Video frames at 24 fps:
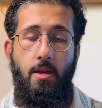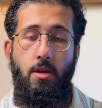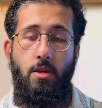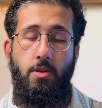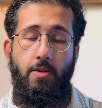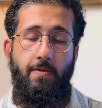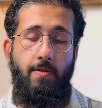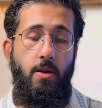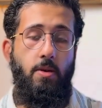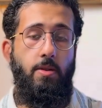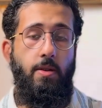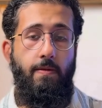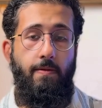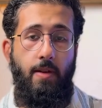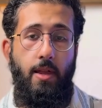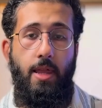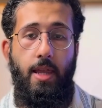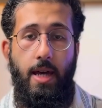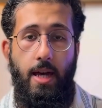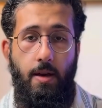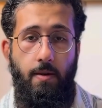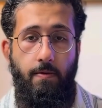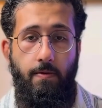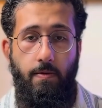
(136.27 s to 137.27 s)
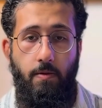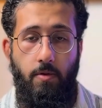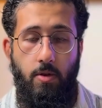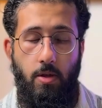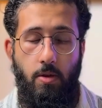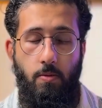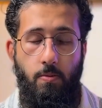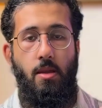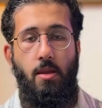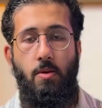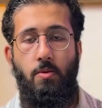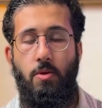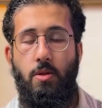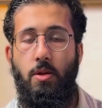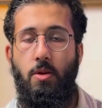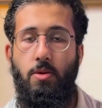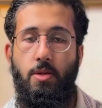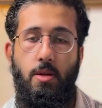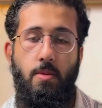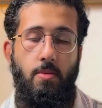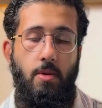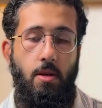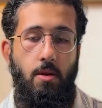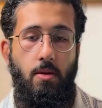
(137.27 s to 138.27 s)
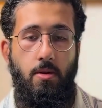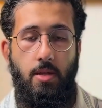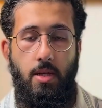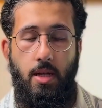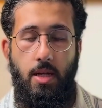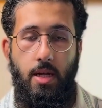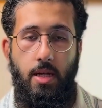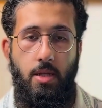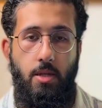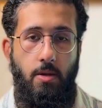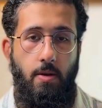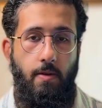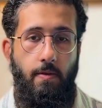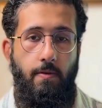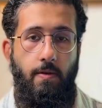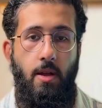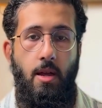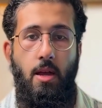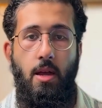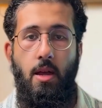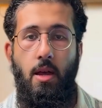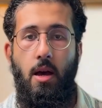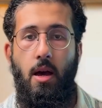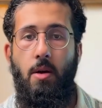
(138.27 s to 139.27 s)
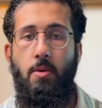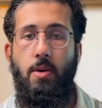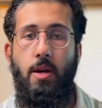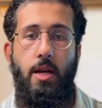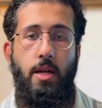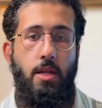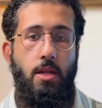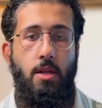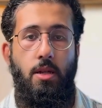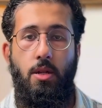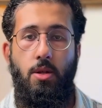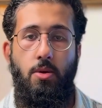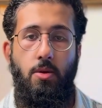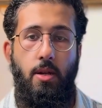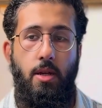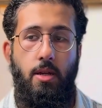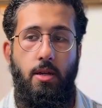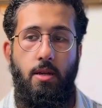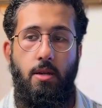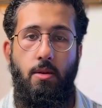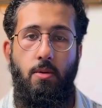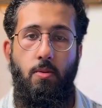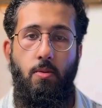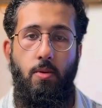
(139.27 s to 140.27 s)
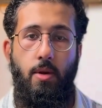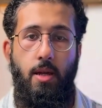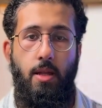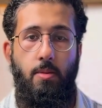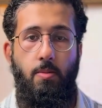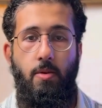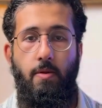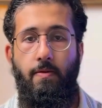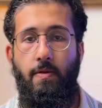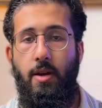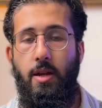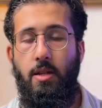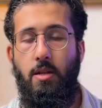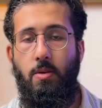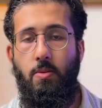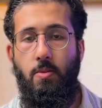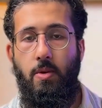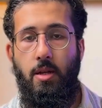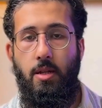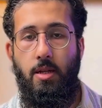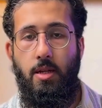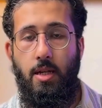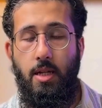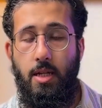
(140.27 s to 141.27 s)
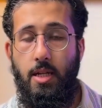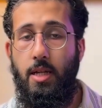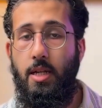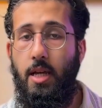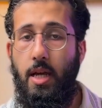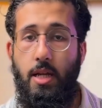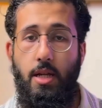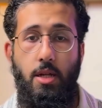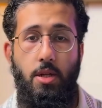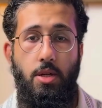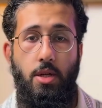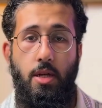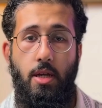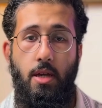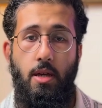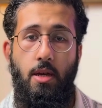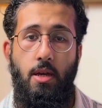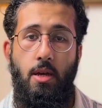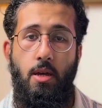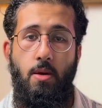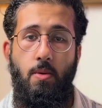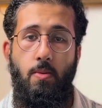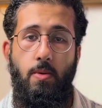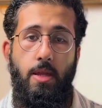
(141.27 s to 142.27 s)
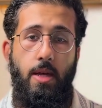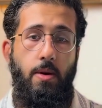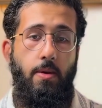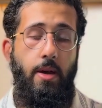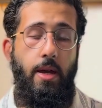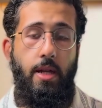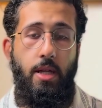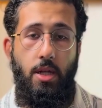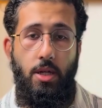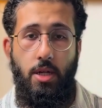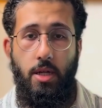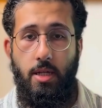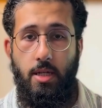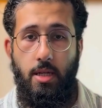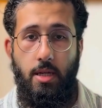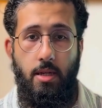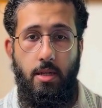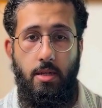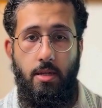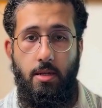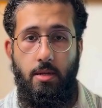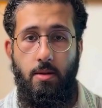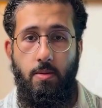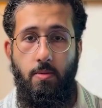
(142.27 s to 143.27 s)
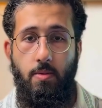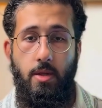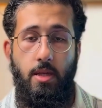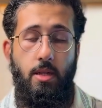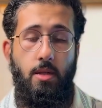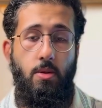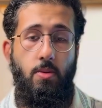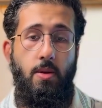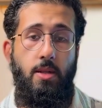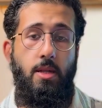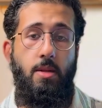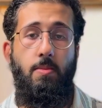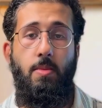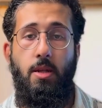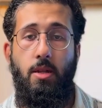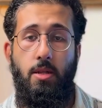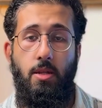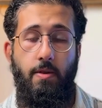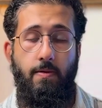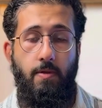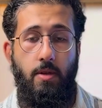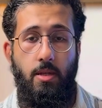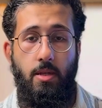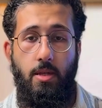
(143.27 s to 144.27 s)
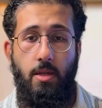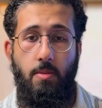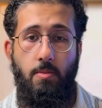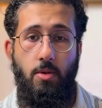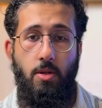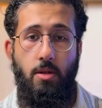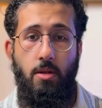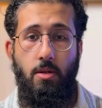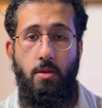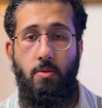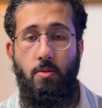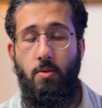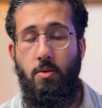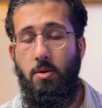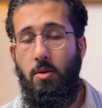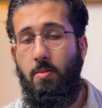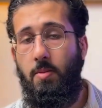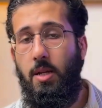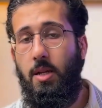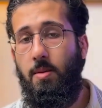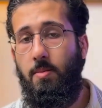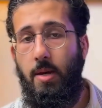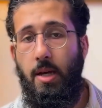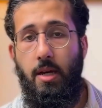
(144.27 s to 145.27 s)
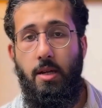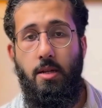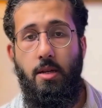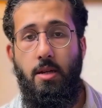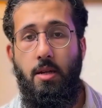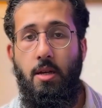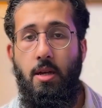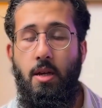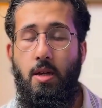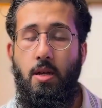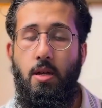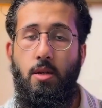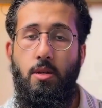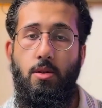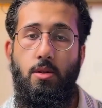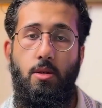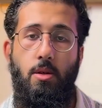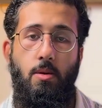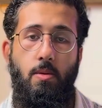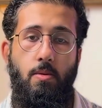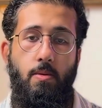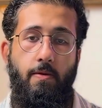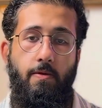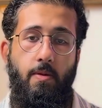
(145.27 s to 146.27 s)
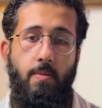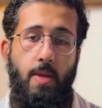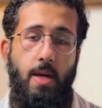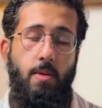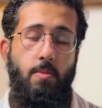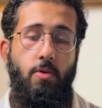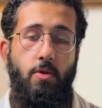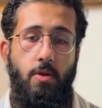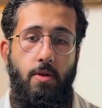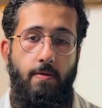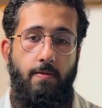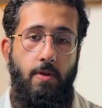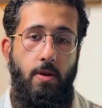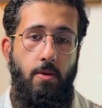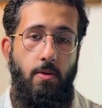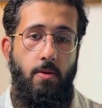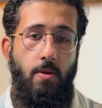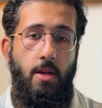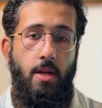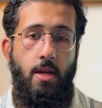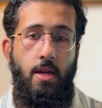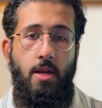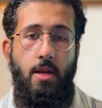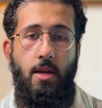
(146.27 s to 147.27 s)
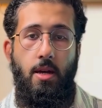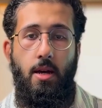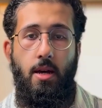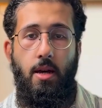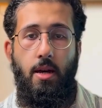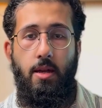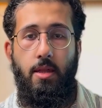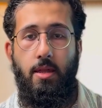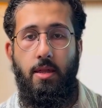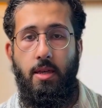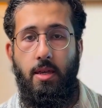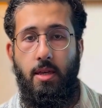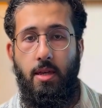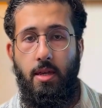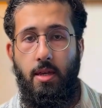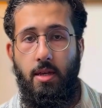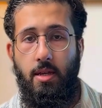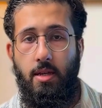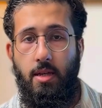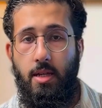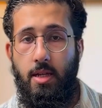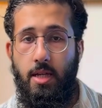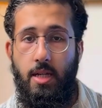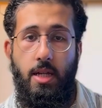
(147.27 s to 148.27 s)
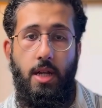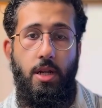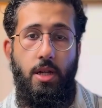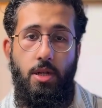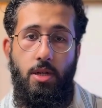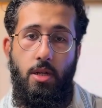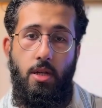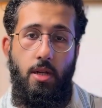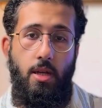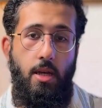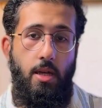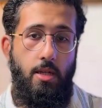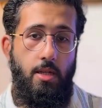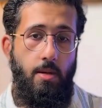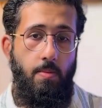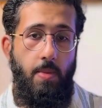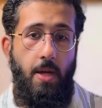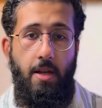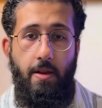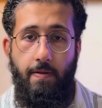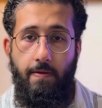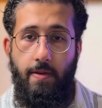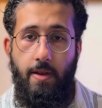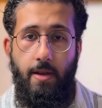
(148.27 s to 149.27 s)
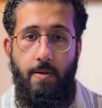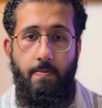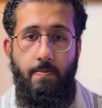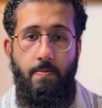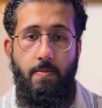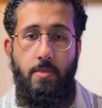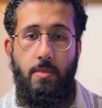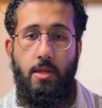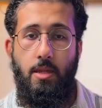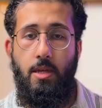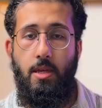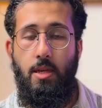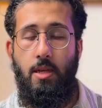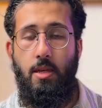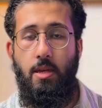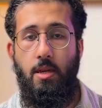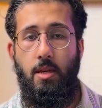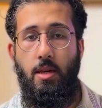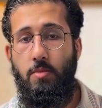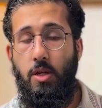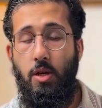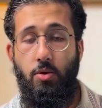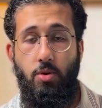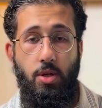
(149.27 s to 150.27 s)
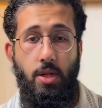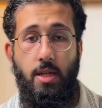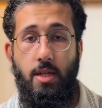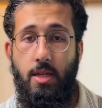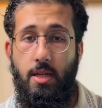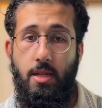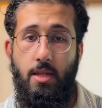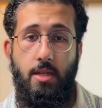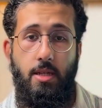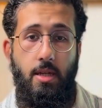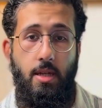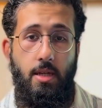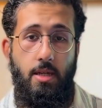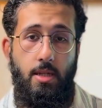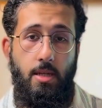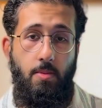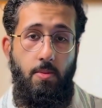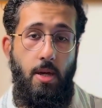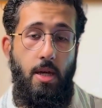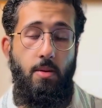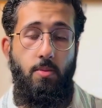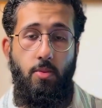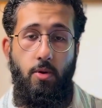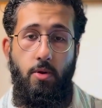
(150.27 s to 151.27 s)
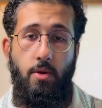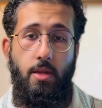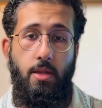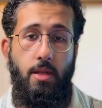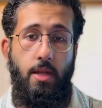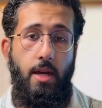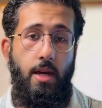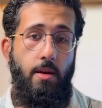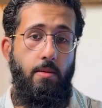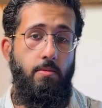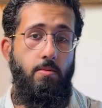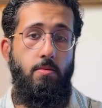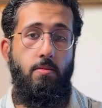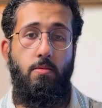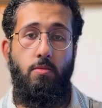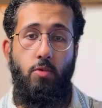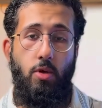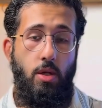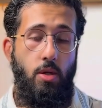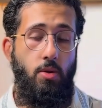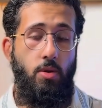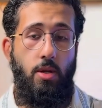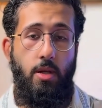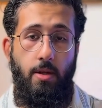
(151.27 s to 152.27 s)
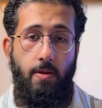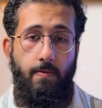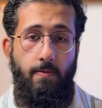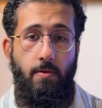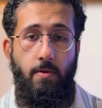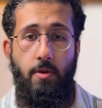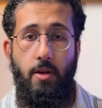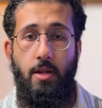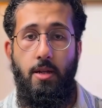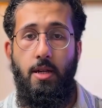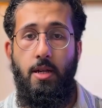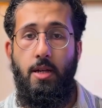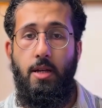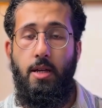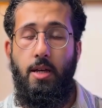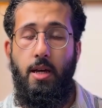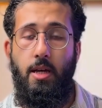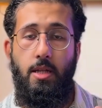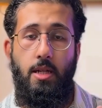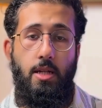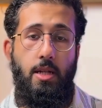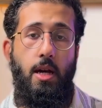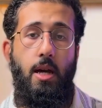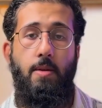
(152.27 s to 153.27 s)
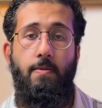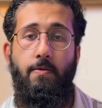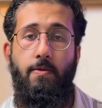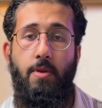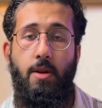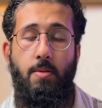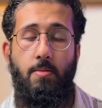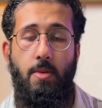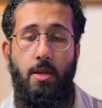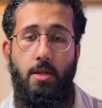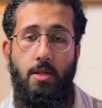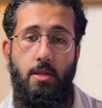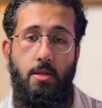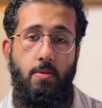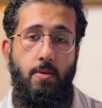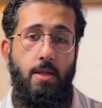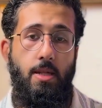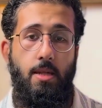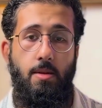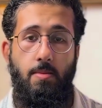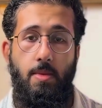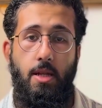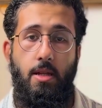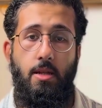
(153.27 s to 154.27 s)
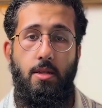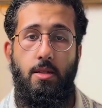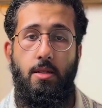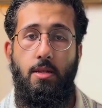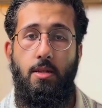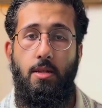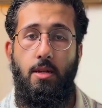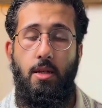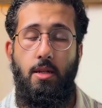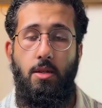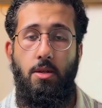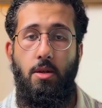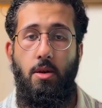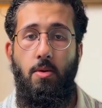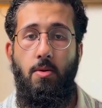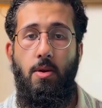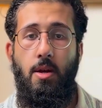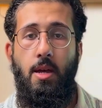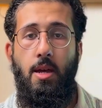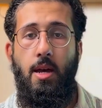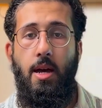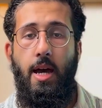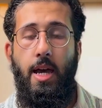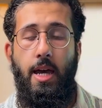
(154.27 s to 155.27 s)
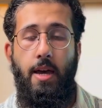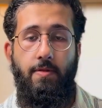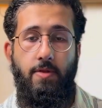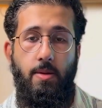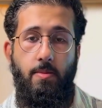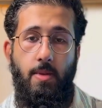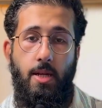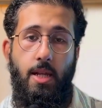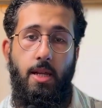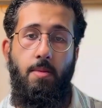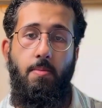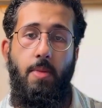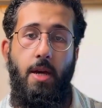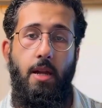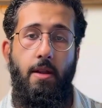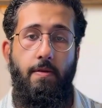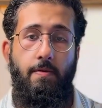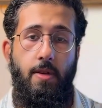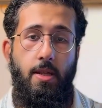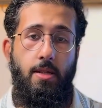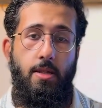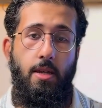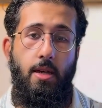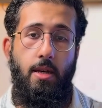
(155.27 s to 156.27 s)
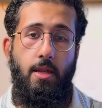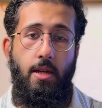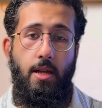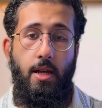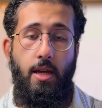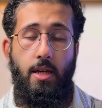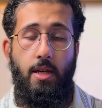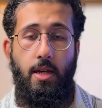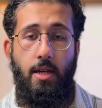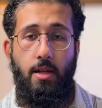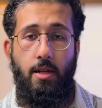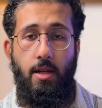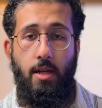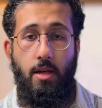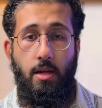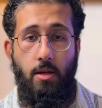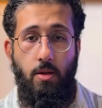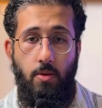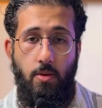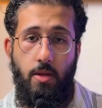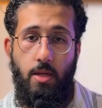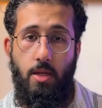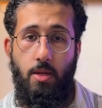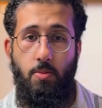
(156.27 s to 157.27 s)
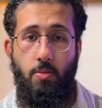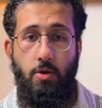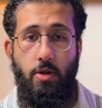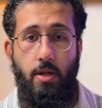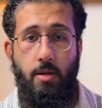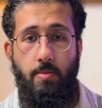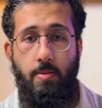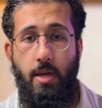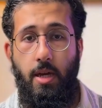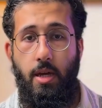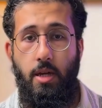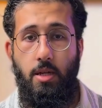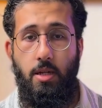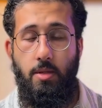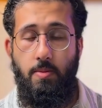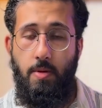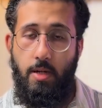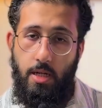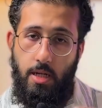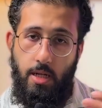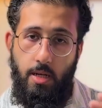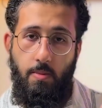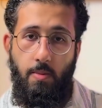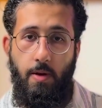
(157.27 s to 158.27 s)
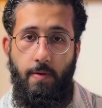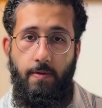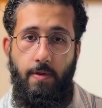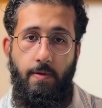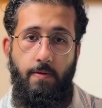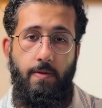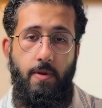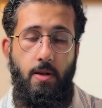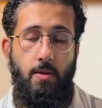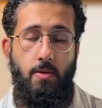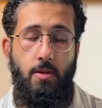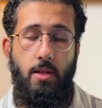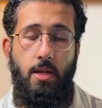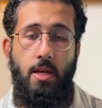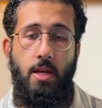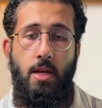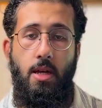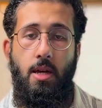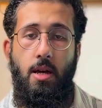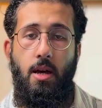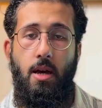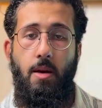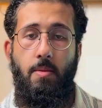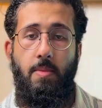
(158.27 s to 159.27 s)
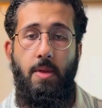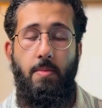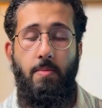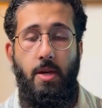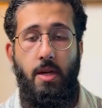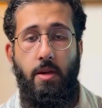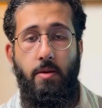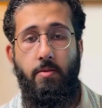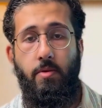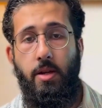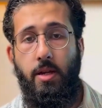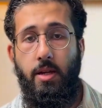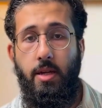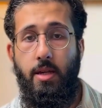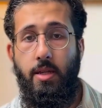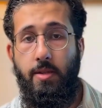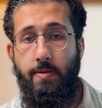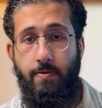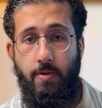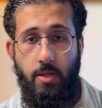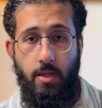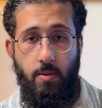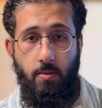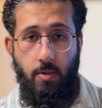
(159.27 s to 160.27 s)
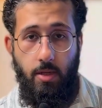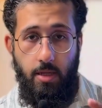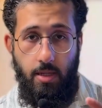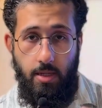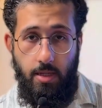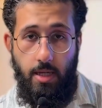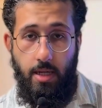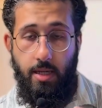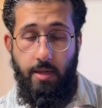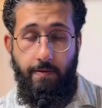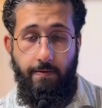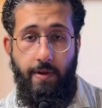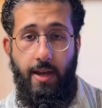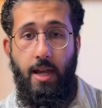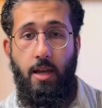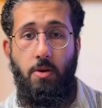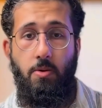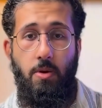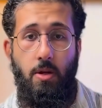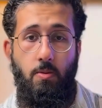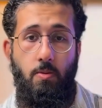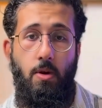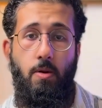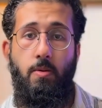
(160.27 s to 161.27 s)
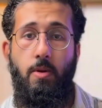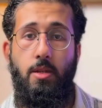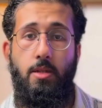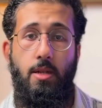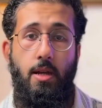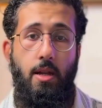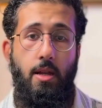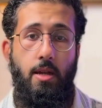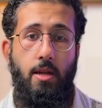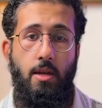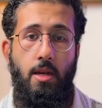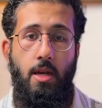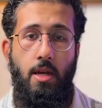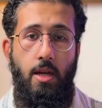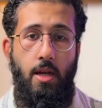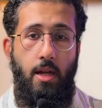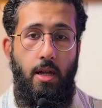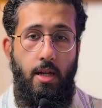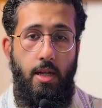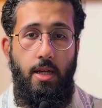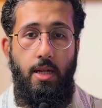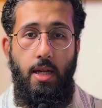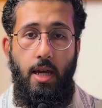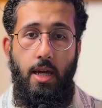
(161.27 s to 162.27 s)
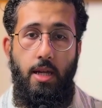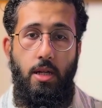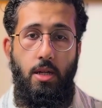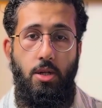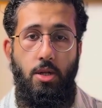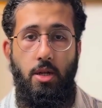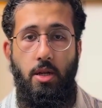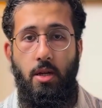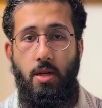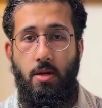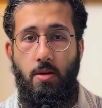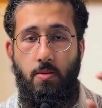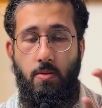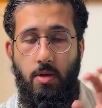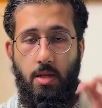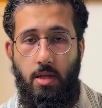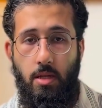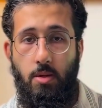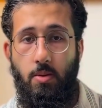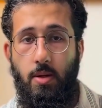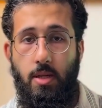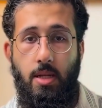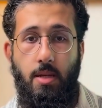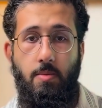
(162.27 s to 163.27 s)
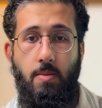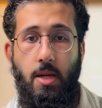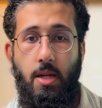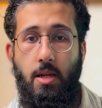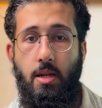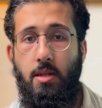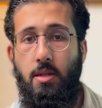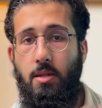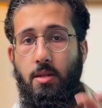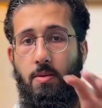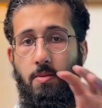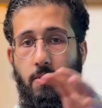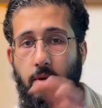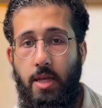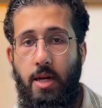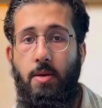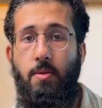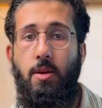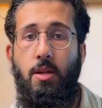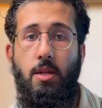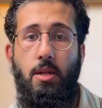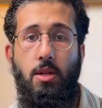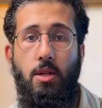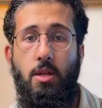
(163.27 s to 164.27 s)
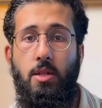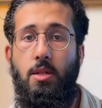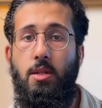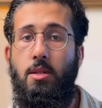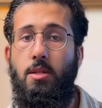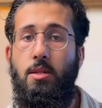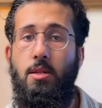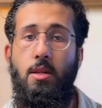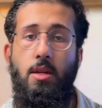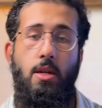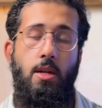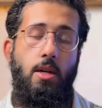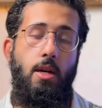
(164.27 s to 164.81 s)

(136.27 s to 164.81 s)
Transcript: So if I were to fill that out for you, it would go something along the lines of, our energy drink will provide you with clean energy without any jitters within 20 minutes of consumption or your money back. So from that point of view, the clean energy is the benefit, the no jitters is the pain point that we usually avoid, and the time frame is 20 minutes. And so I have some clear benefits here that I can include in the product page, especially above the fold, that make it really easy for someone to see the value in what we're selling. Clean energy within 20 minutes without any jitters.